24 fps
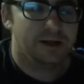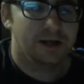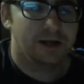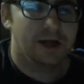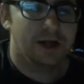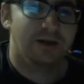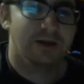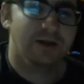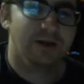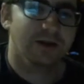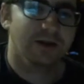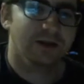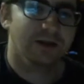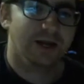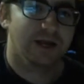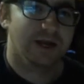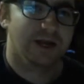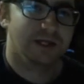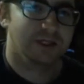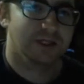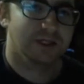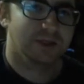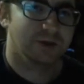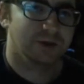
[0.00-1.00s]
And then on the
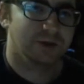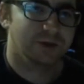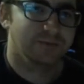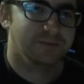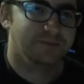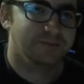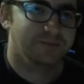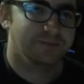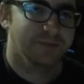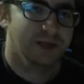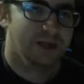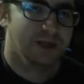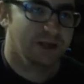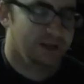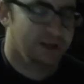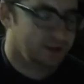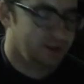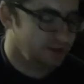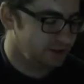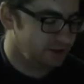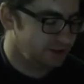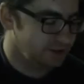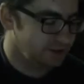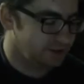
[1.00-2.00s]
next one,
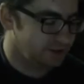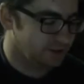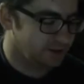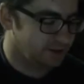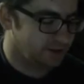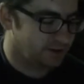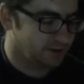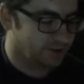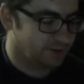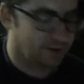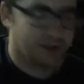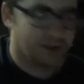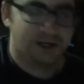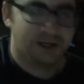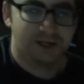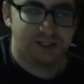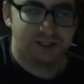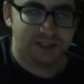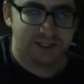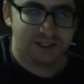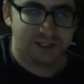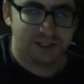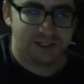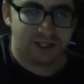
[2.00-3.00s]
you're playing a
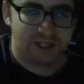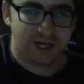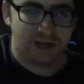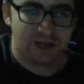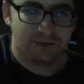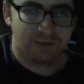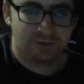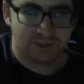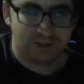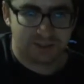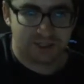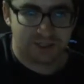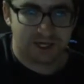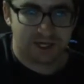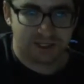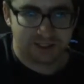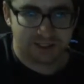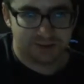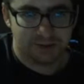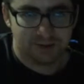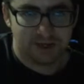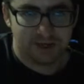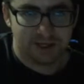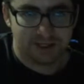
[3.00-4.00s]
D shape, which is
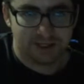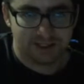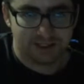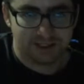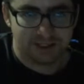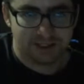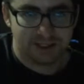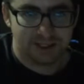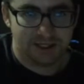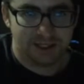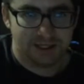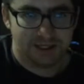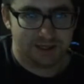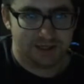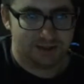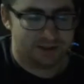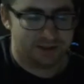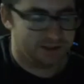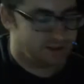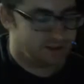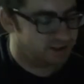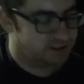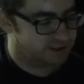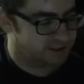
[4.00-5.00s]
actually making a C
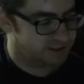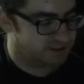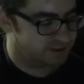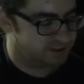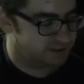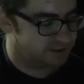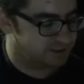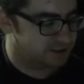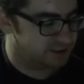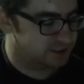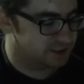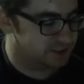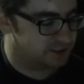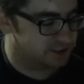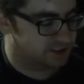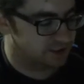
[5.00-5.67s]
at this position.